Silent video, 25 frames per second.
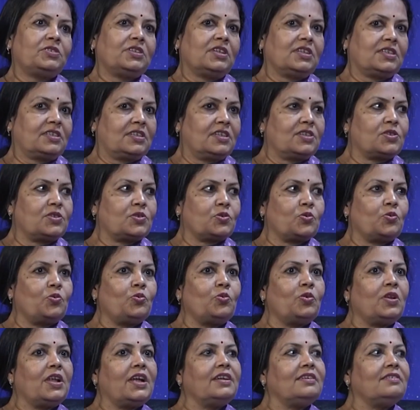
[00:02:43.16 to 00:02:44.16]
just a
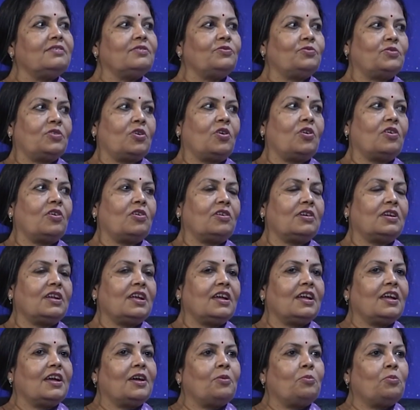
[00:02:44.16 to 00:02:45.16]
school, I thought,
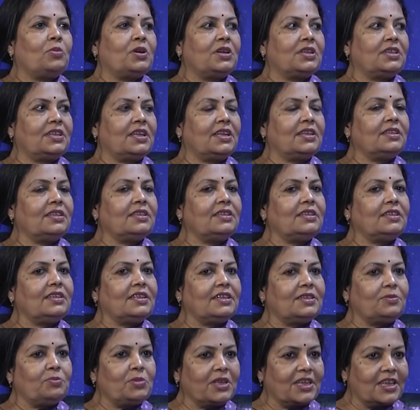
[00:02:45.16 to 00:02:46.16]
but then
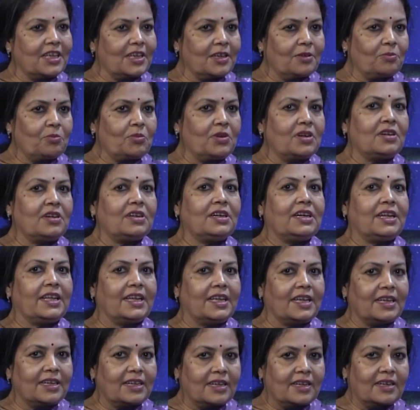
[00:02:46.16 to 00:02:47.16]
it became a
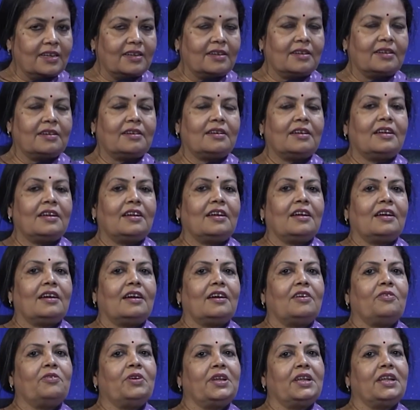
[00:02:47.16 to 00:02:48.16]
daycare
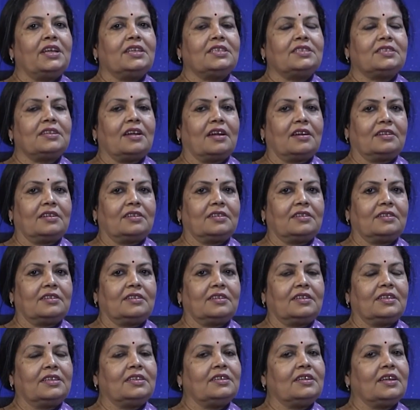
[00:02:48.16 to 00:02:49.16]
when I started
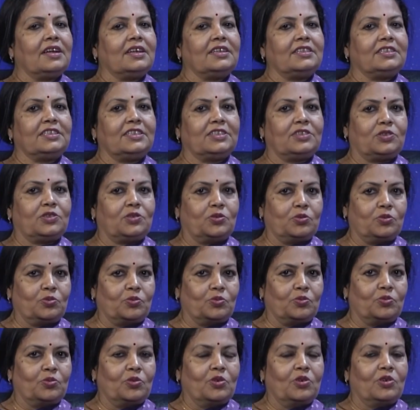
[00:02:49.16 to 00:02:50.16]
in
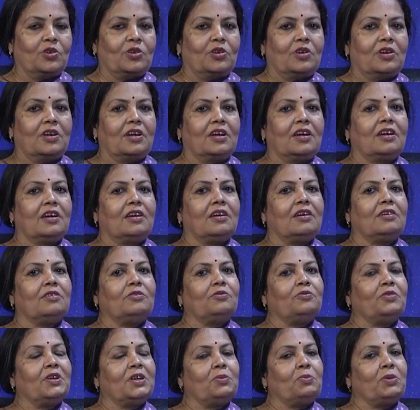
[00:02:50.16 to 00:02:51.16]
'92.
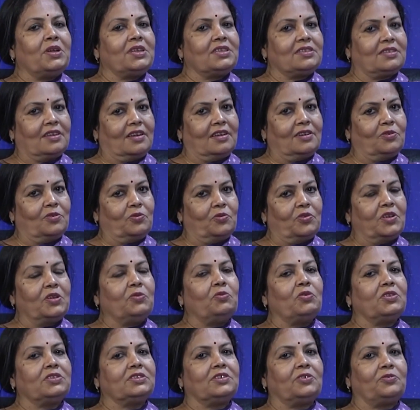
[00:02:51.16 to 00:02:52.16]
When my son, he
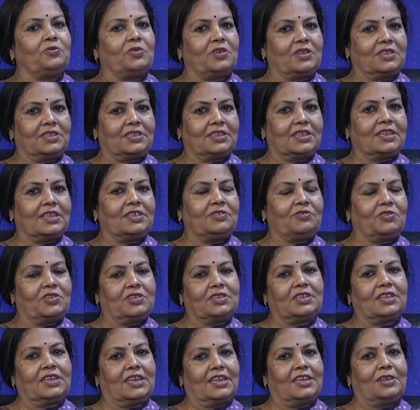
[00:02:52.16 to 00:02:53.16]
was
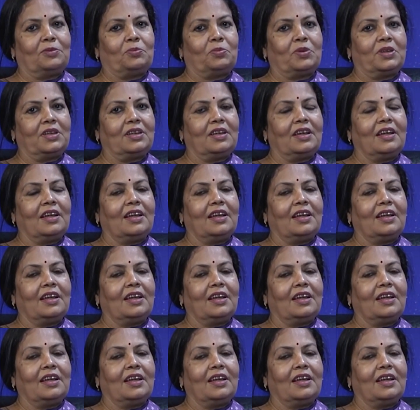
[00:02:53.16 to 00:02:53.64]
the guinea pig